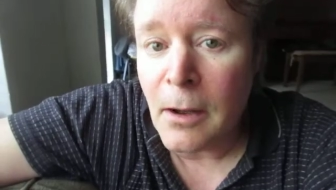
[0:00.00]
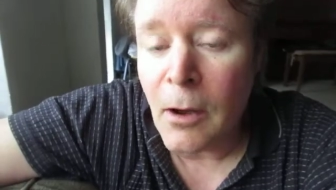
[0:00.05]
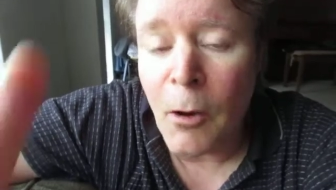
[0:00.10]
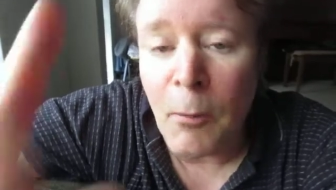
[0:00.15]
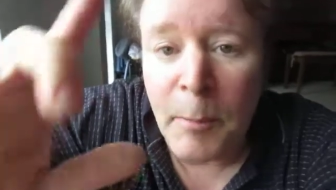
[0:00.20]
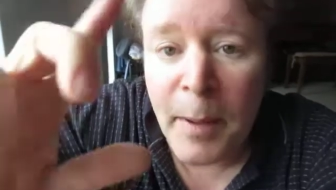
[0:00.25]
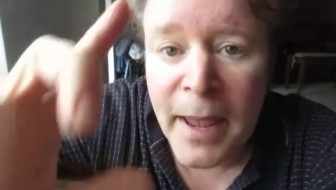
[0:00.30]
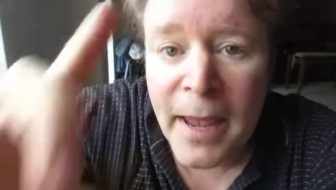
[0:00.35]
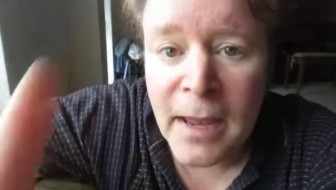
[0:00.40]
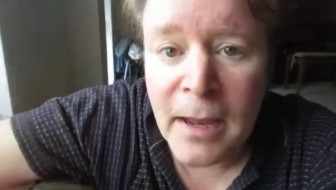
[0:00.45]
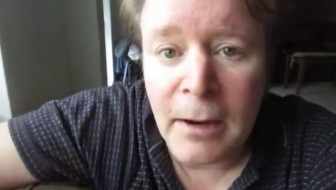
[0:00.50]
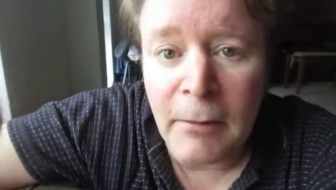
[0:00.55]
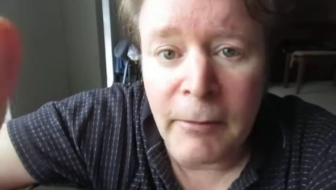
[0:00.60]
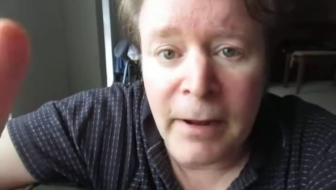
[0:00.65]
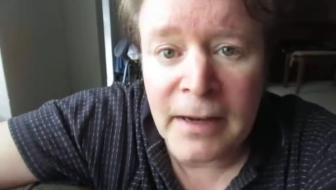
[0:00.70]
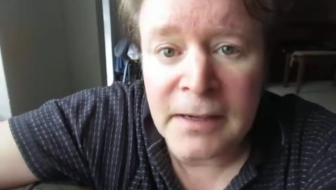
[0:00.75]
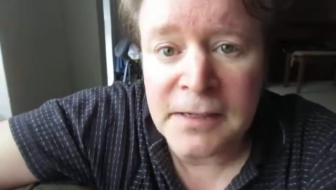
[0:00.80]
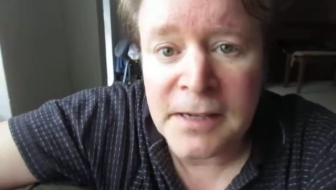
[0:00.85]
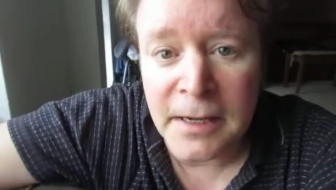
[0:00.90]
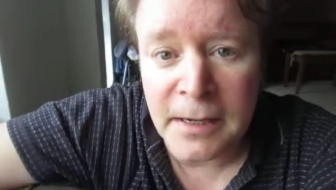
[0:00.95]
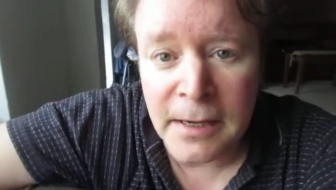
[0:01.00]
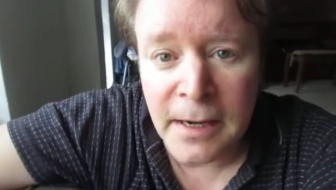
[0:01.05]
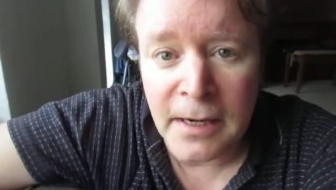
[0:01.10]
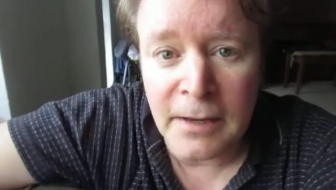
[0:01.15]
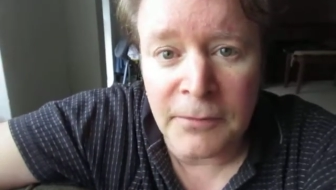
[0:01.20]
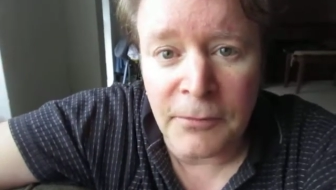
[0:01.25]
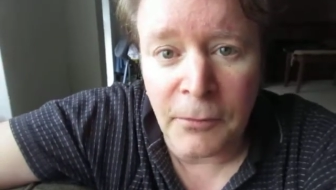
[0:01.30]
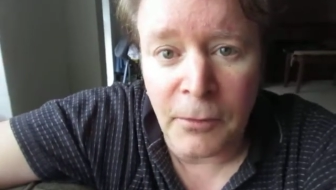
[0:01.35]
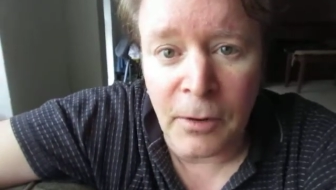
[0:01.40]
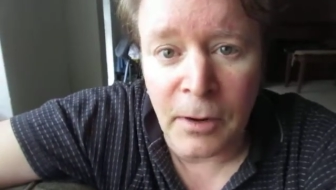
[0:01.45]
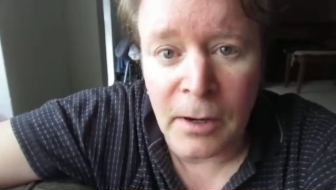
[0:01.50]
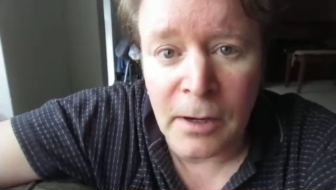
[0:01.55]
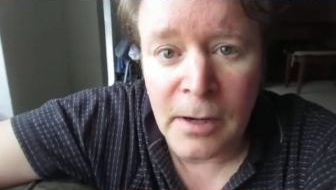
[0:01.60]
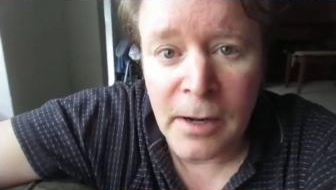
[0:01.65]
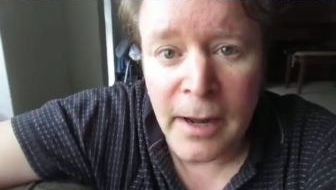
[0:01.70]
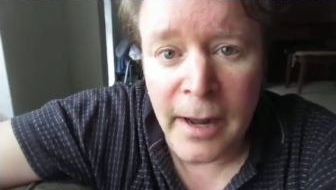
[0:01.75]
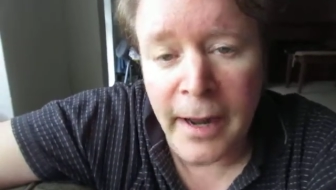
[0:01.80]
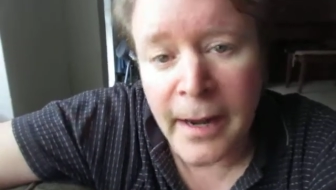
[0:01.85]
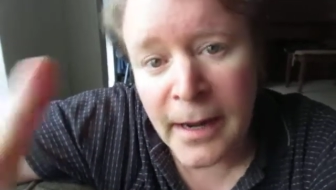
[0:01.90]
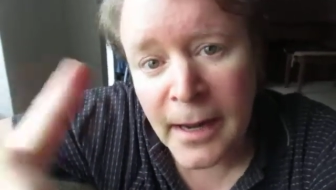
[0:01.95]
obey Quran 1094
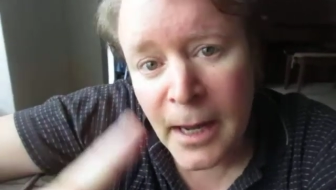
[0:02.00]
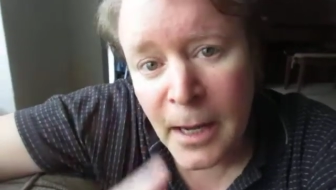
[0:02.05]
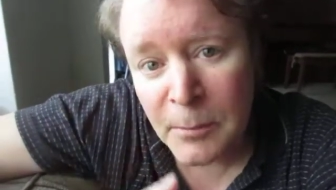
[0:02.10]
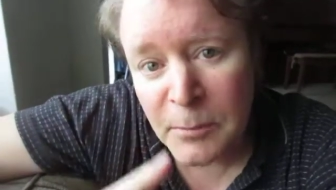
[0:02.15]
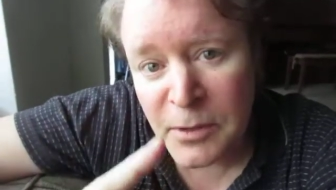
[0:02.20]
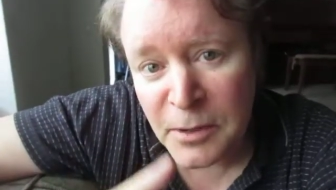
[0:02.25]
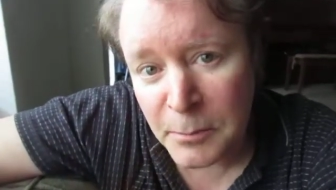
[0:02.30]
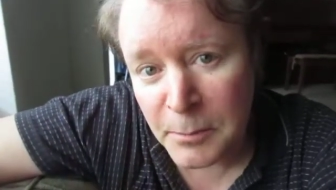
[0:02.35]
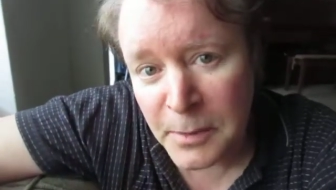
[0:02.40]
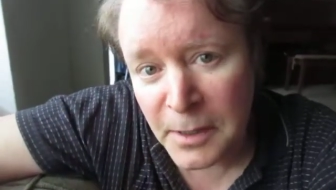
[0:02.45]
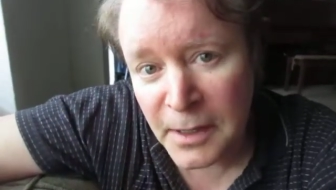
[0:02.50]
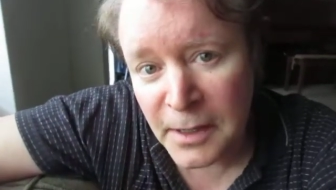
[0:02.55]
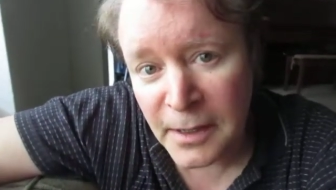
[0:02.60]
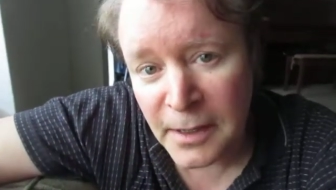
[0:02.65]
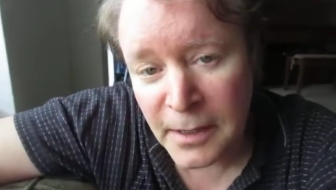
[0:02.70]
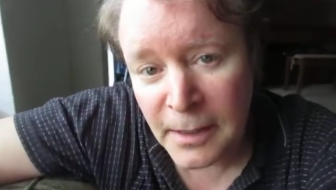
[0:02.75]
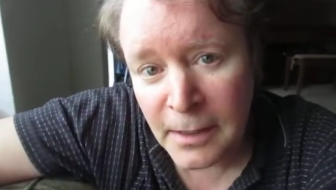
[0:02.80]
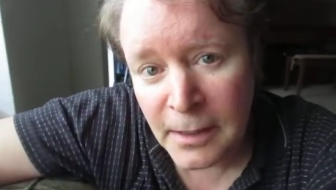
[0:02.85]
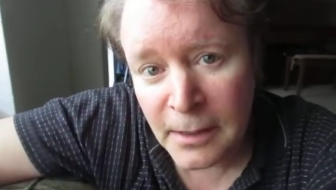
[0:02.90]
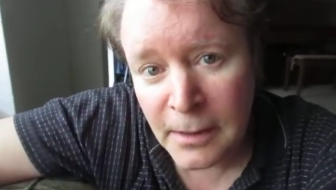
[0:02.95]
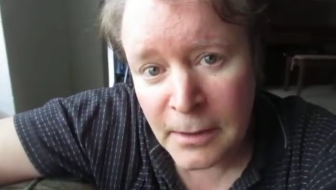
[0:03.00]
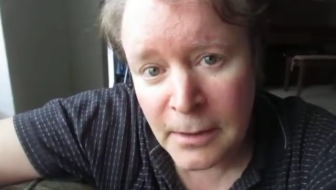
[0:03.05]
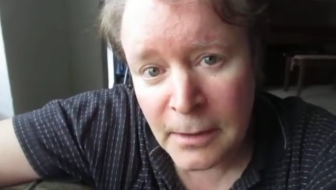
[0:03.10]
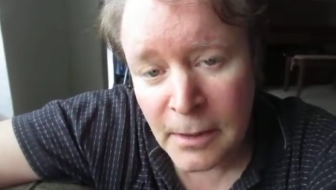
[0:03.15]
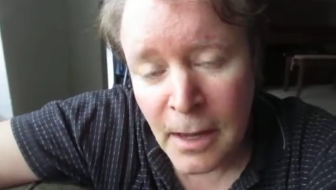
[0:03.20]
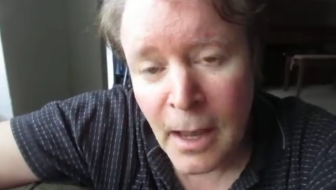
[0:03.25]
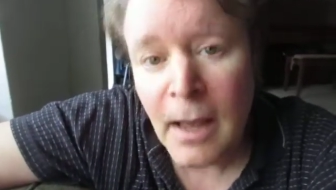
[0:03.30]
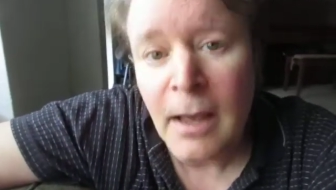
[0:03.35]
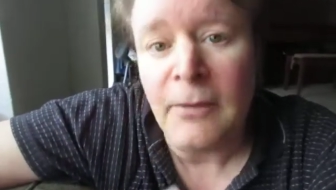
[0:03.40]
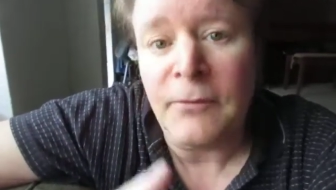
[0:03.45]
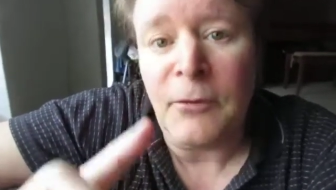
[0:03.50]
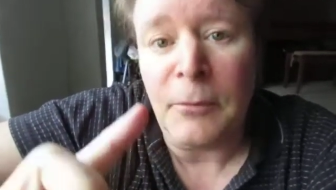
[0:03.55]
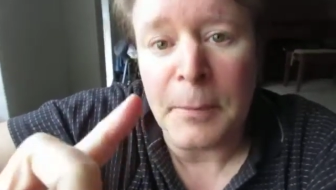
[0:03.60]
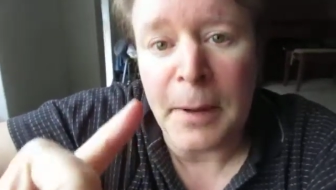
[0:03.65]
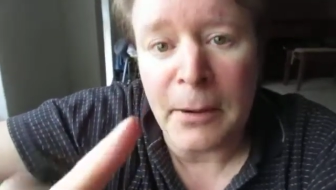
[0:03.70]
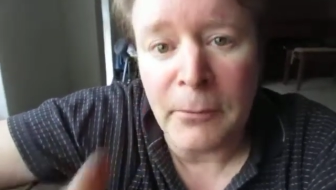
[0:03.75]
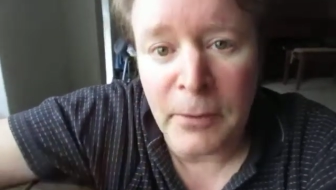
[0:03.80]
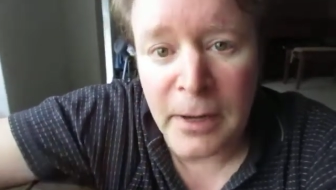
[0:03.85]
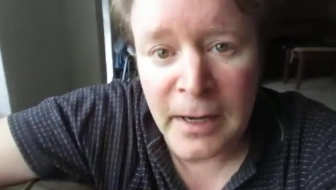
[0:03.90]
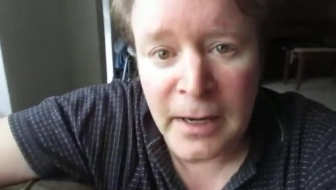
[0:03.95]
and come to me for
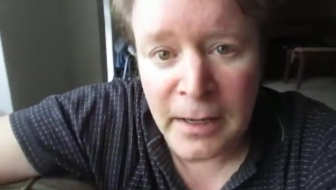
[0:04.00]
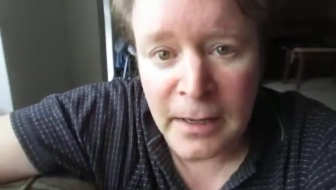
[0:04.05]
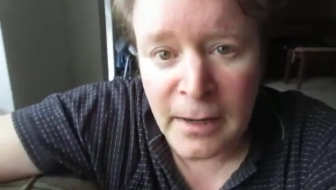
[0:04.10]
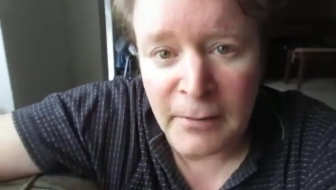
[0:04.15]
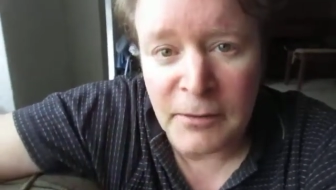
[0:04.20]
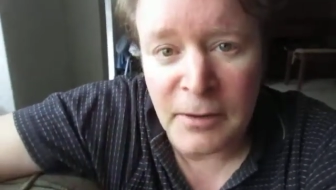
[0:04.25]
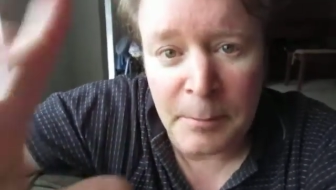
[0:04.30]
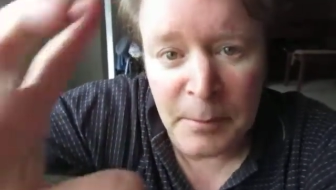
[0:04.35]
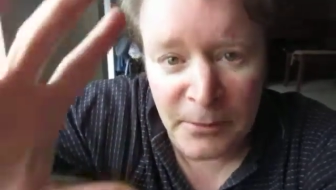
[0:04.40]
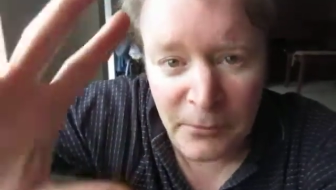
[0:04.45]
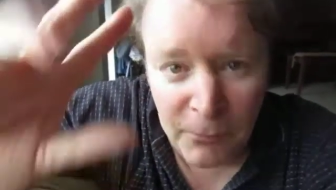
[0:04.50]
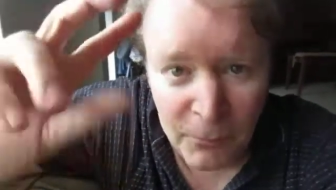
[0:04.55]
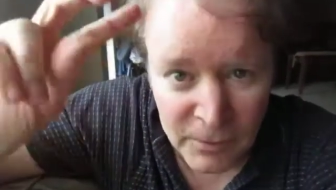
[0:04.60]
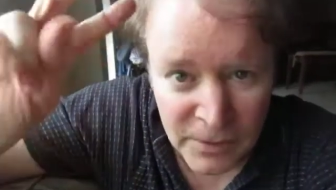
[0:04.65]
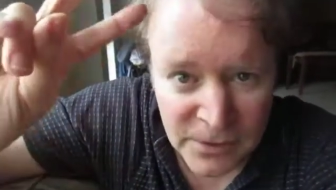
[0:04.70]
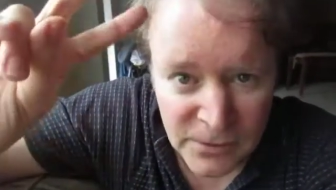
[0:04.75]
my reading of the before